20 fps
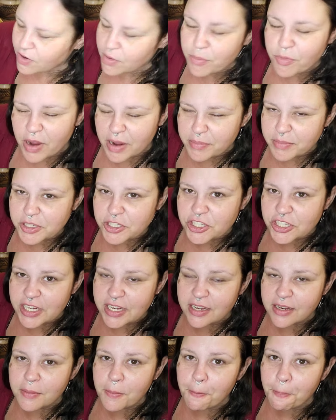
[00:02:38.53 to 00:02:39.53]
for a bread
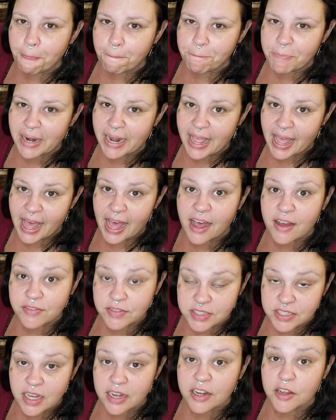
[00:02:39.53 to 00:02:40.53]
machine, but I
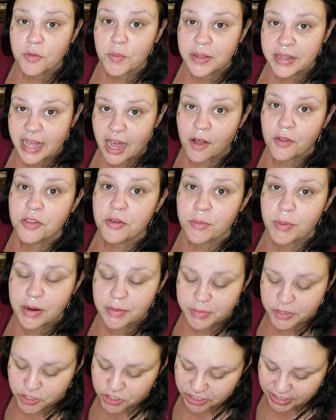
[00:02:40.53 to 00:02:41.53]
have done it without the
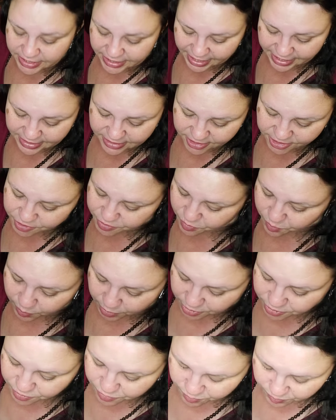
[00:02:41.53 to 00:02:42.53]
bread machine and it still
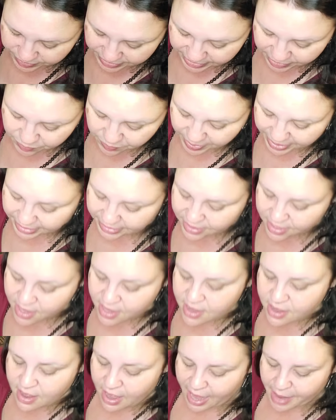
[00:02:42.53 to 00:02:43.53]
works really well.
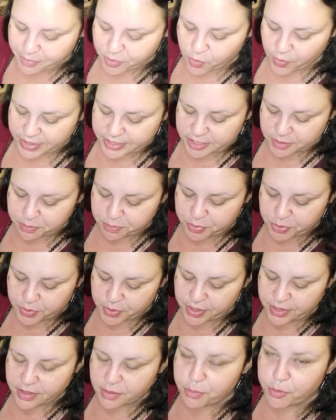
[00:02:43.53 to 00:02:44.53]
I'm going to
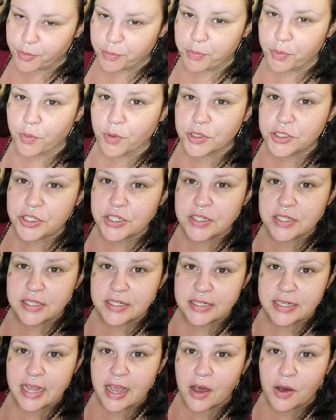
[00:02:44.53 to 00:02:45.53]
put the proportions
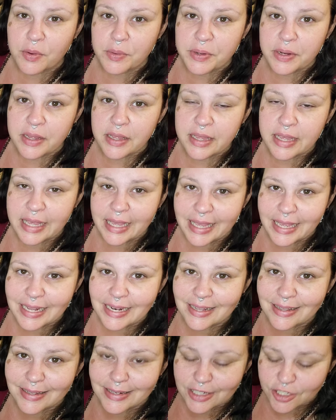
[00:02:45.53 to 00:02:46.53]
down
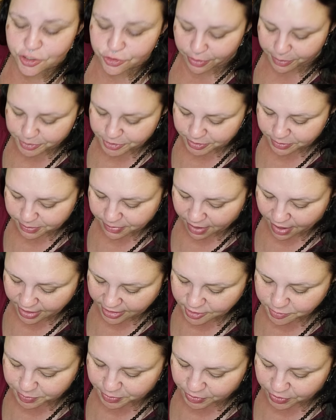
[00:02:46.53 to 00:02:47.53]
in the description
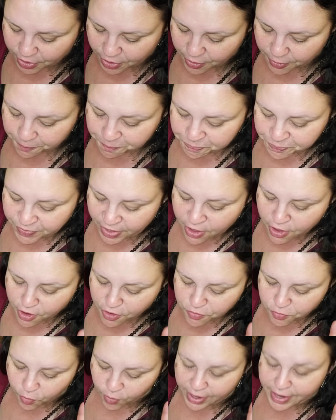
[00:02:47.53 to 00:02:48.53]
box below
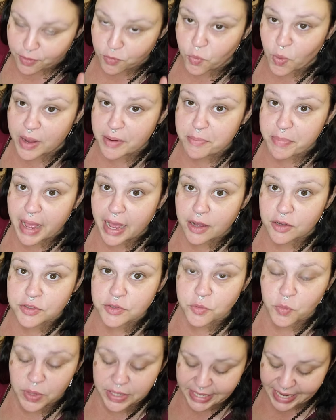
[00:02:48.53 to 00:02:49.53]
for a 1
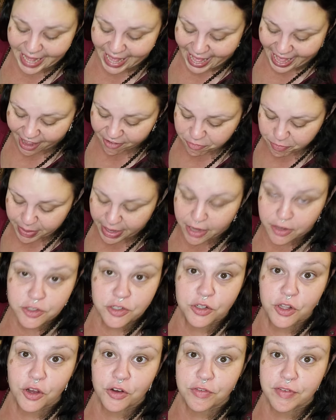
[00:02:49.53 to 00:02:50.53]
pound, 1.5
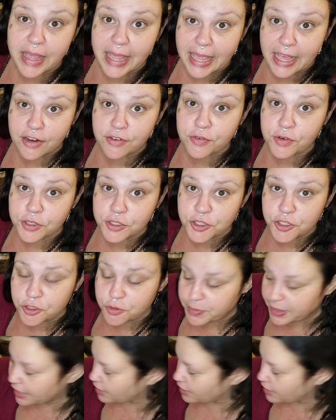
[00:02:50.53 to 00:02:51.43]
pound loaf and for a 2